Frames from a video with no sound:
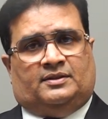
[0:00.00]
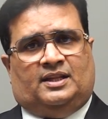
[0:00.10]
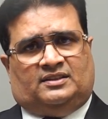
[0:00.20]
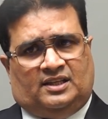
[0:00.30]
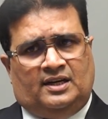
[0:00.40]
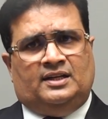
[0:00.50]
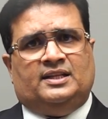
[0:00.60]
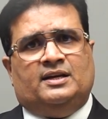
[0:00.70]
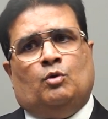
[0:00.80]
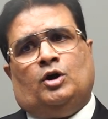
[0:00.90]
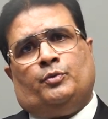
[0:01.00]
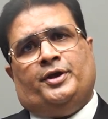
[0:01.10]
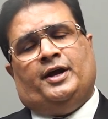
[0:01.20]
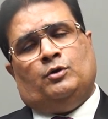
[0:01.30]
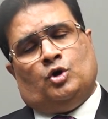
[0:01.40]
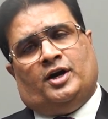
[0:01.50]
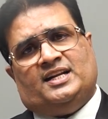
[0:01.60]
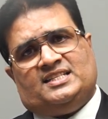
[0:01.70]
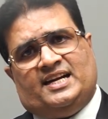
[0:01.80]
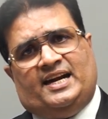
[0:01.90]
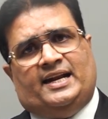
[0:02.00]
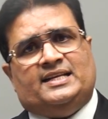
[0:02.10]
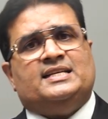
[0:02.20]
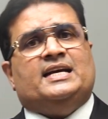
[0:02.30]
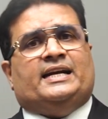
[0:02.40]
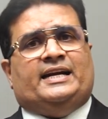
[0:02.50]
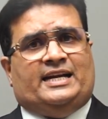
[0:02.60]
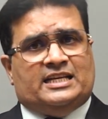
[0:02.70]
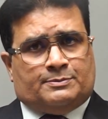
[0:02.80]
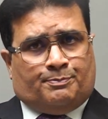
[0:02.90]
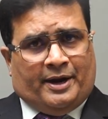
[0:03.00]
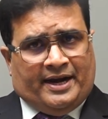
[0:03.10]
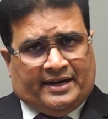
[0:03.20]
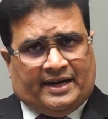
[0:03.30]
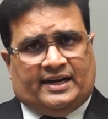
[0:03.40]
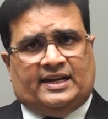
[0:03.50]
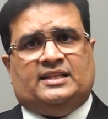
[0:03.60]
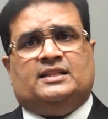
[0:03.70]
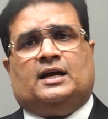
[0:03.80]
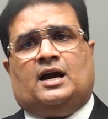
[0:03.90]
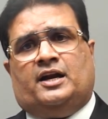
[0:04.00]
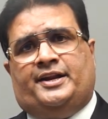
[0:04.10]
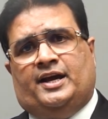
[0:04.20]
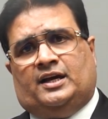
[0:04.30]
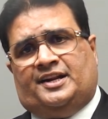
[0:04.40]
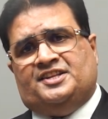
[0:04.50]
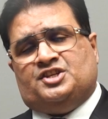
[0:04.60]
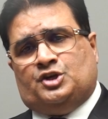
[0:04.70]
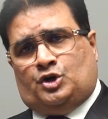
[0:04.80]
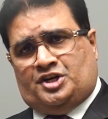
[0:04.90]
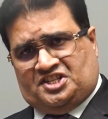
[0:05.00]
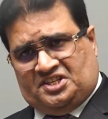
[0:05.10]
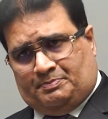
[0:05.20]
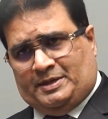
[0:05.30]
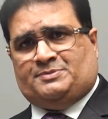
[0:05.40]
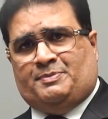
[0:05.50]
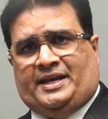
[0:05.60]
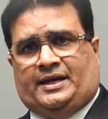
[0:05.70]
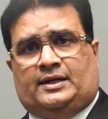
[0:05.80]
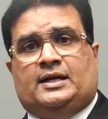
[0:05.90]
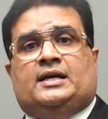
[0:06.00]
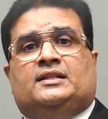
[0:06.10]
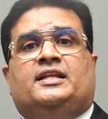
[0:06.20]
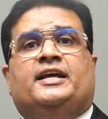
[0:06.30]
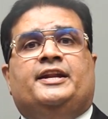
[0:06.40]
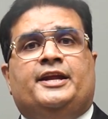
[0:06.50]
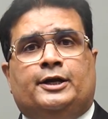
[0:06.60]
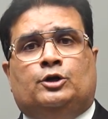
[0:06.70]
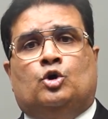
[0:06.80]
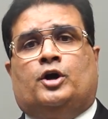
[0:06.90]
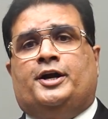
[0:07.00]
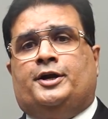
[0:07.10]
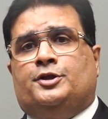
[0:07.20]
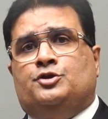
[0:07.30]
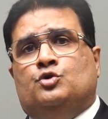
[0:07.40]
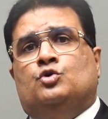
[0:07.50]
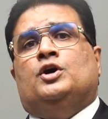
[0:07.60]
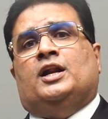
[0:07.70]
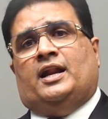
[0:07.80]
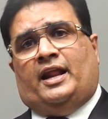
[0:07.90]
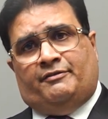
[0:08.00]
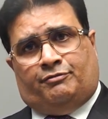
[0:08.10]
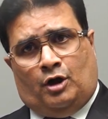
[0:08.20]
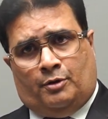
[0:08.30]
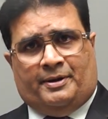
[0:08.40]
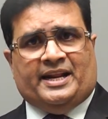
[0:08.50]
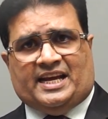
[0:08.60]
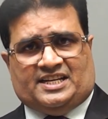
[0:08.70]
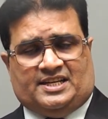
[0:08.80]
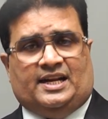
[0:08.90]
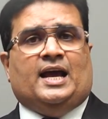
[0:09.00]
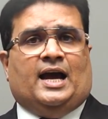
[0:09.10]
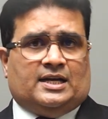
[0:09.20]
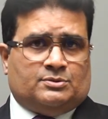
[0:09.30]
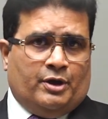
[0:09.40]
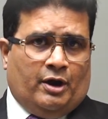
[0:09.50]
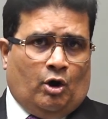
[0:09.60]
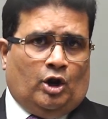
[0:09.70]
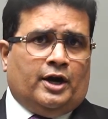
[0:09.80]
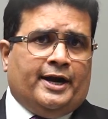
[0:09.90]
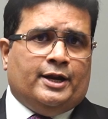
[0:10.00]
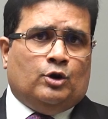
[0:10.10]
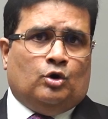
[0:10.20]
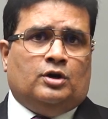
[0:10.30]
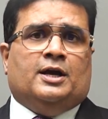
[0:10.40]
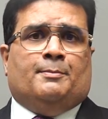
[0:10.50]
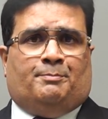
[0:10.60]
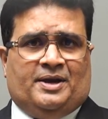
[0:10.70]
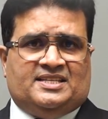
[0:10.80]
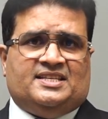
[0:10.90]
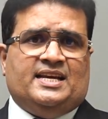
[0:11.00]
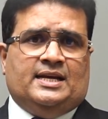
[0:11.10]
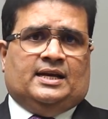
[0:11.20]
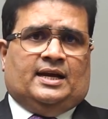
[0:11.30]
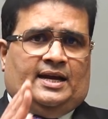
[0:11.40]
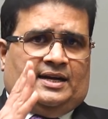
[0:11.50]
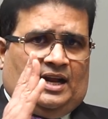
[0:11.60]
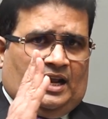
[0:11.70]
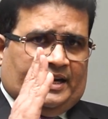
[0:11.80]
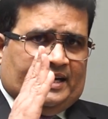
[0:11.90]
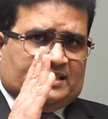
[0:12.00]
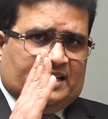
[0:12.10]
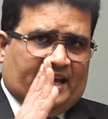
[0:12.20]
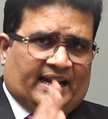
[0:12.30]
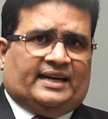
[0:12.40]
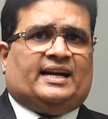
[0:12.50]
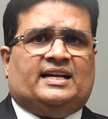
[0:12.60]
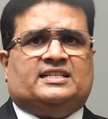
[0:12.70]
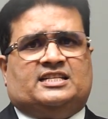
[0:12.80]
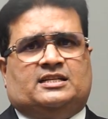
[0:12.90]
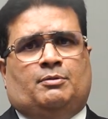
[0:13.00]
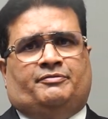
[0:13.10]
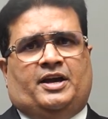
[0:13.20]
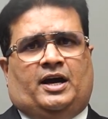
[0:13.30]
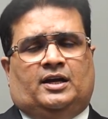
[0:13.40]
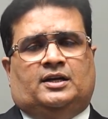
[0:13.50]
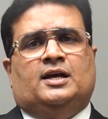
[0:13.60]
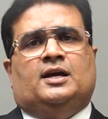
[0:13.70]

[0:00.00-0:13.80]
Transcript: The third thing what we have to understand is, despite getting the cardiac resynchronization pacemaker, they need to continue lifelong medication. As we have already known, pacing targets the electrical system of the heart,